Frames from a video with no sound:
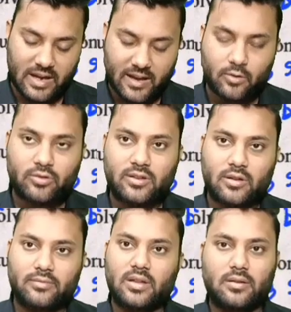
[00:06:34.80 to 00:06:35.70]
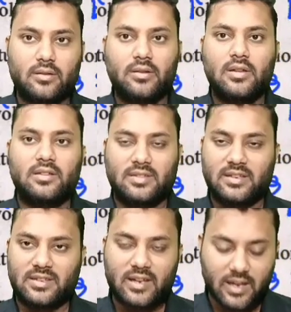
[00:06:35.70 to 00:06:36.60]
diagnosis of the
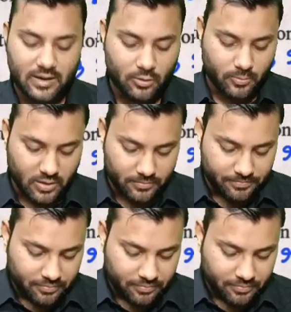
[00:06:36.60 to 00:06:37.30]
cystic hygroma,